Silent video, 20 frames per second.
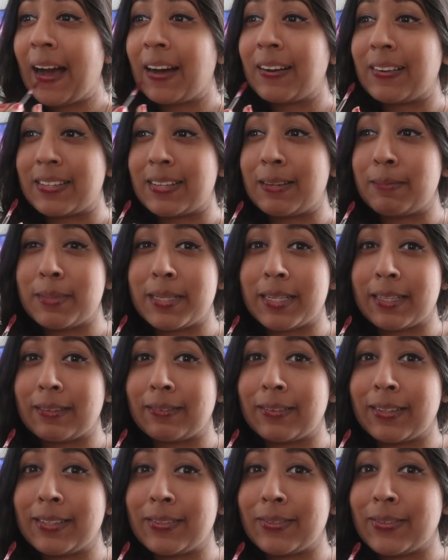Was lipstick the
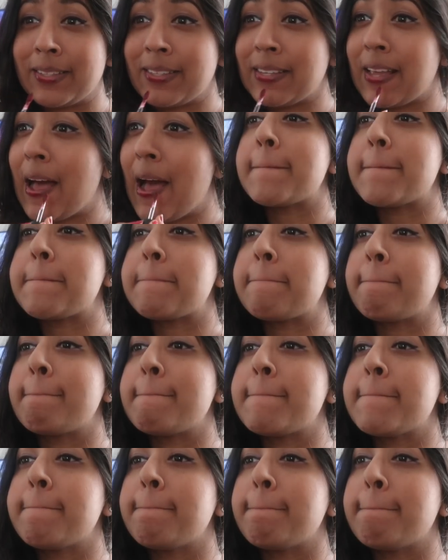right choice?
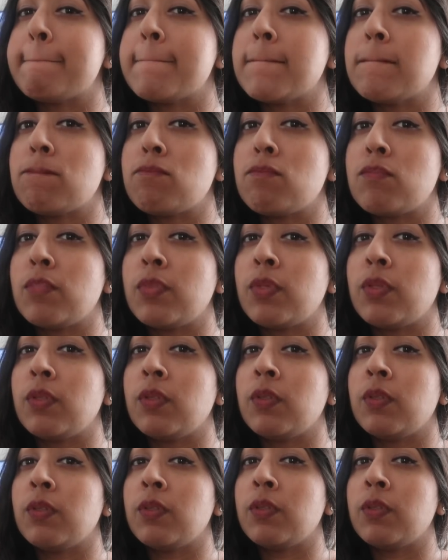Mm,